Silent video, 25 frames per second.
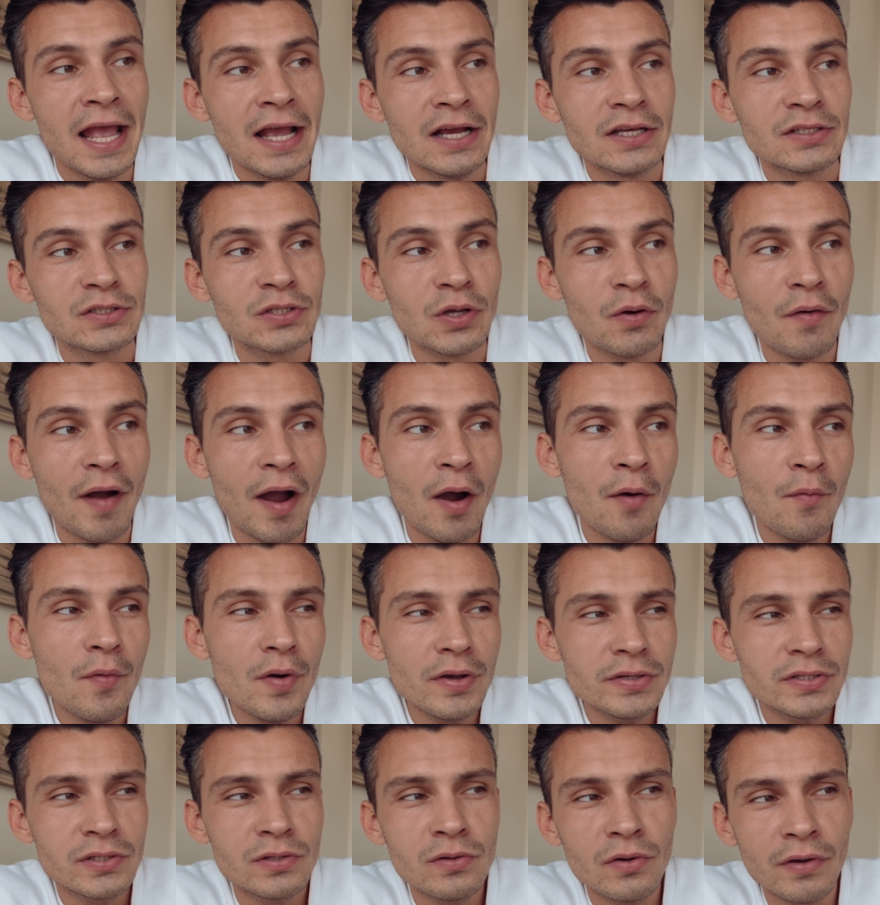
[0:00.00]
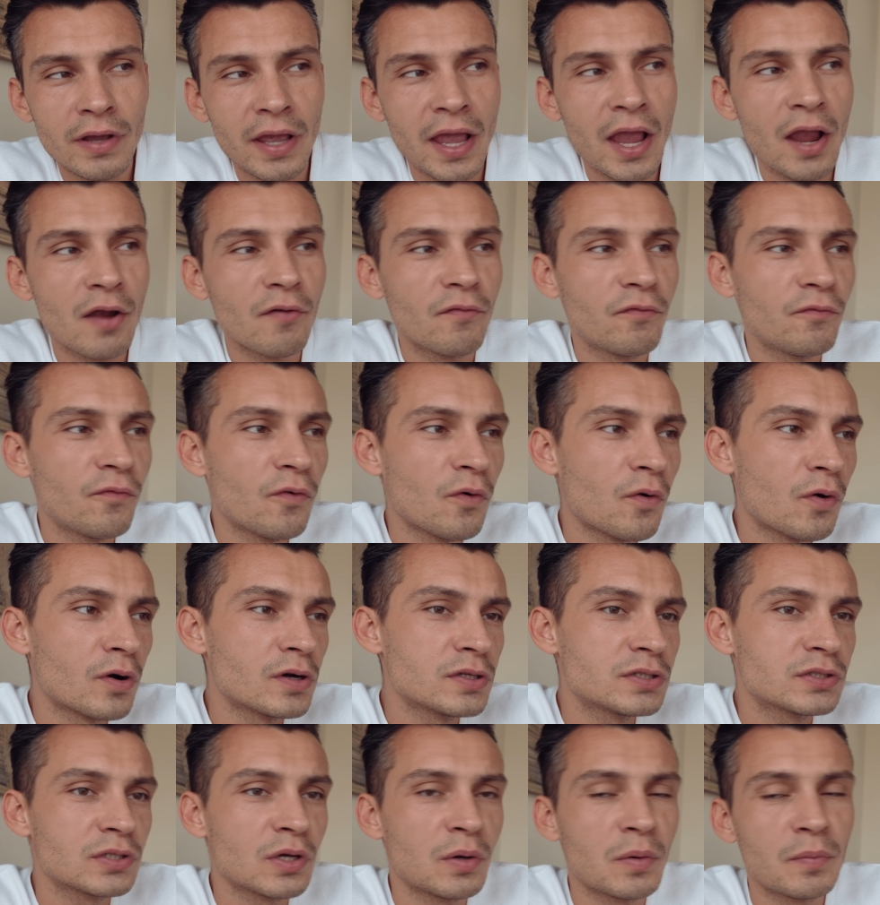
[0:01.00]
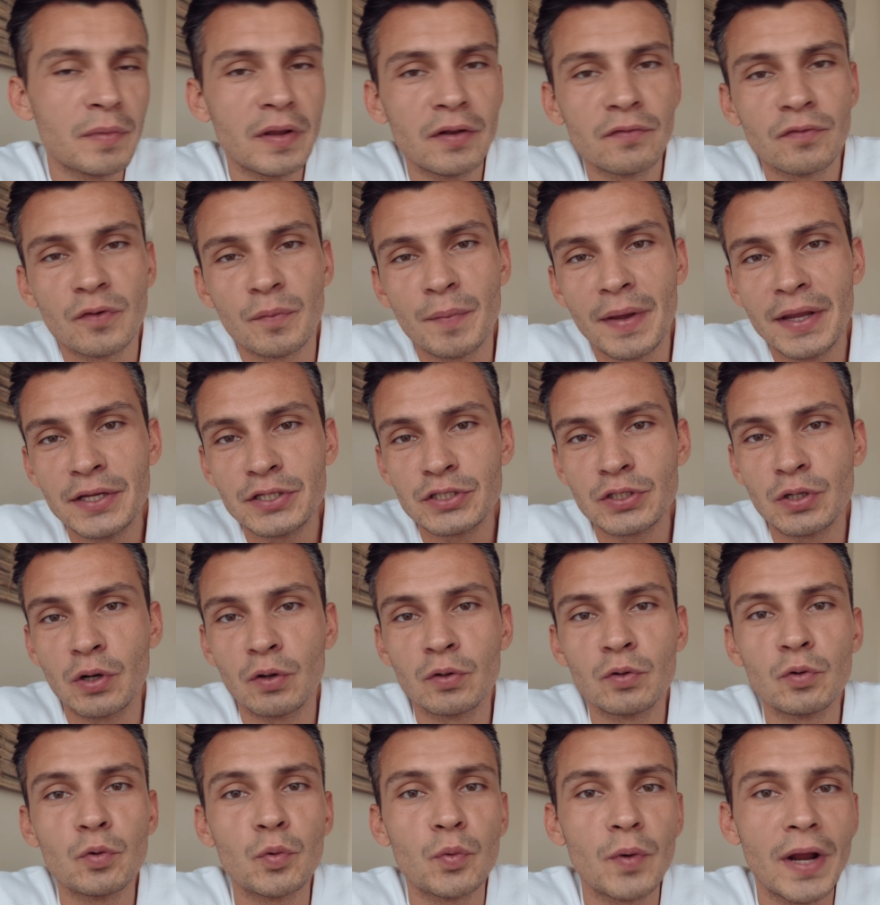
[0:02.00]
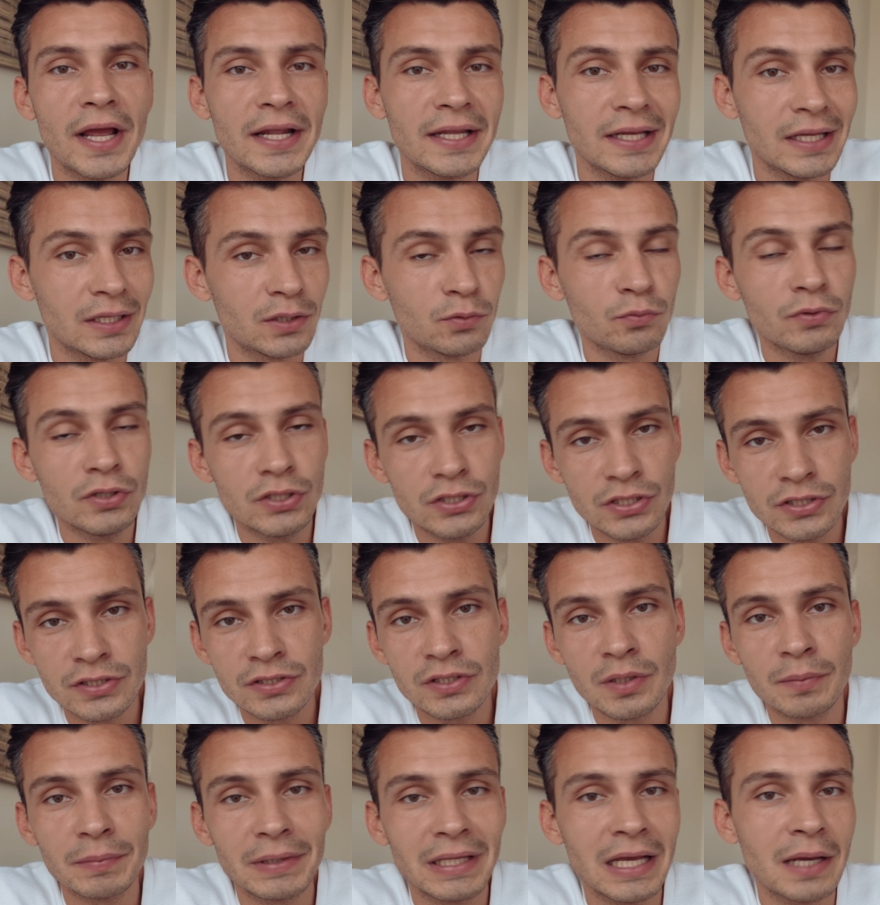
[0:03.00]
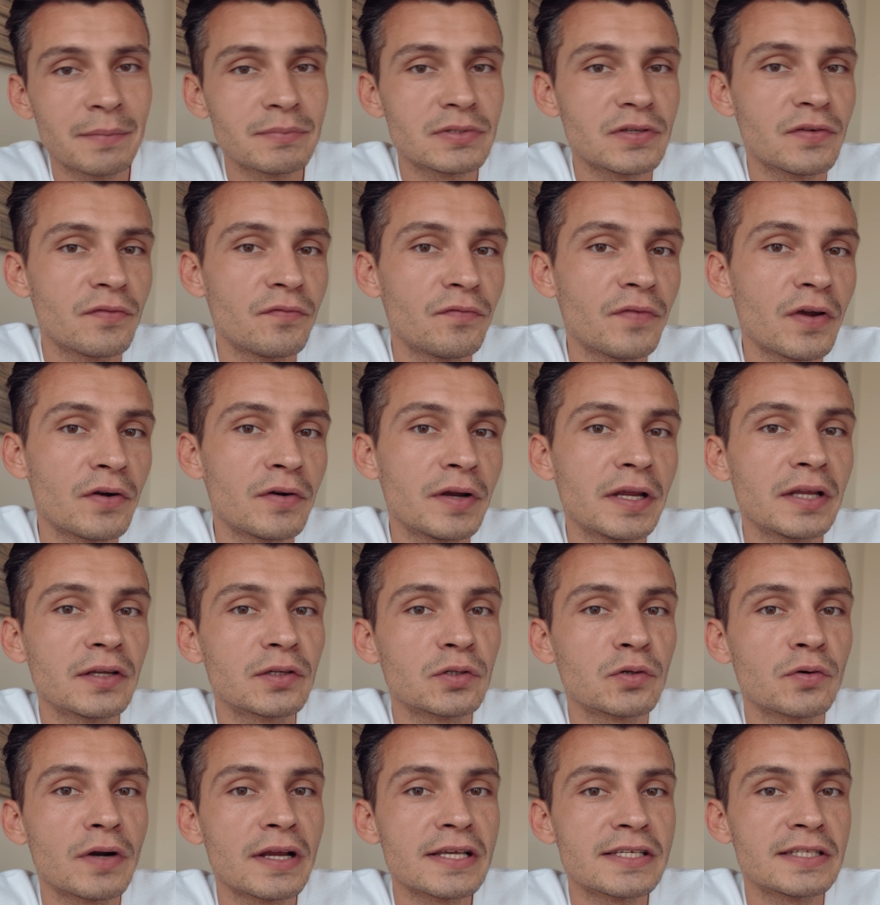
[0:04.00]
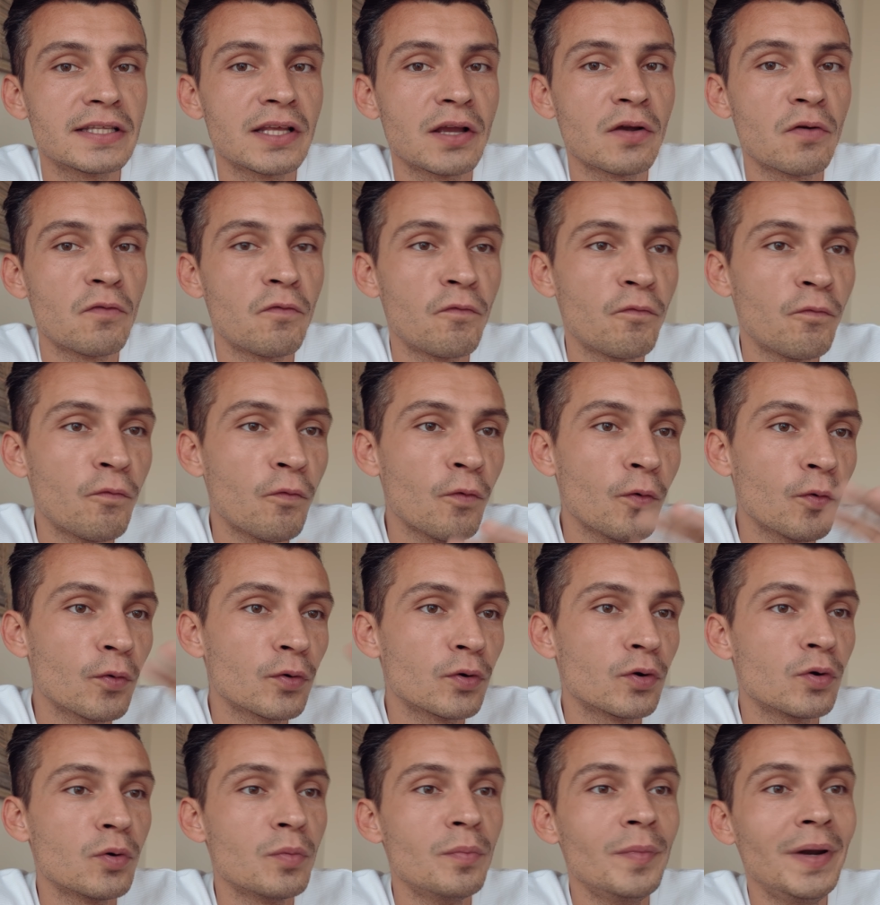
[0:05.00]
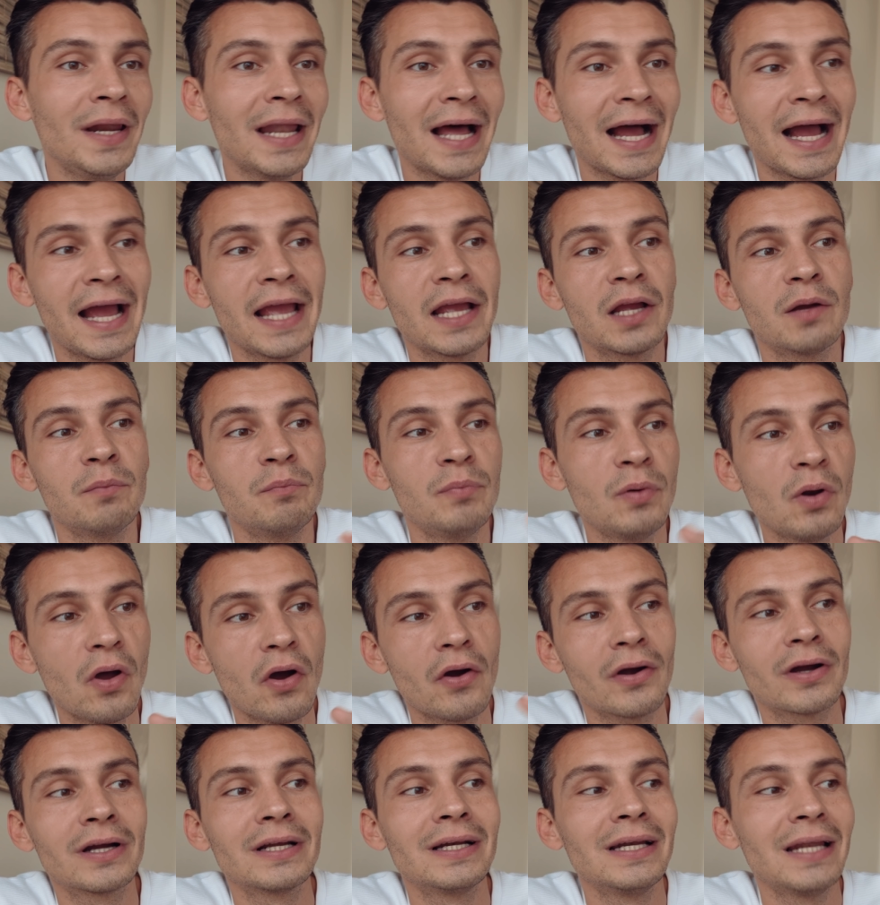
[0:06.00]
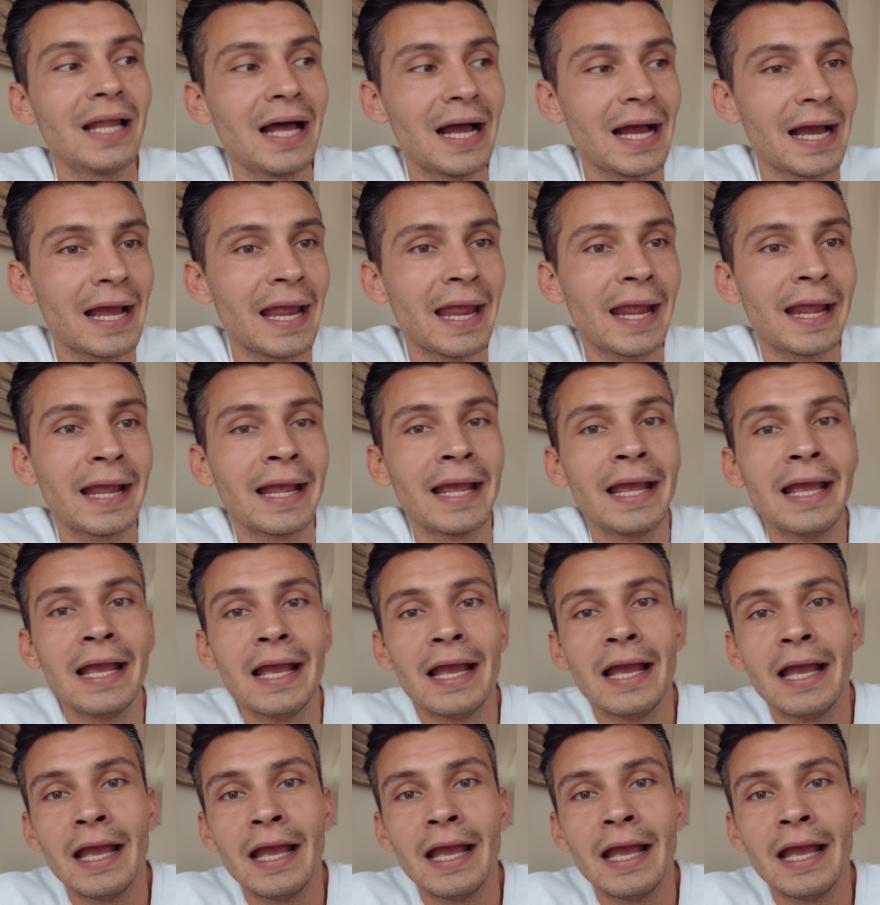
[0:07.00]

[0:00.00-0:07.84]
So I was looking for some information on Reddit, which is sometimes a very interesting forum like, blog like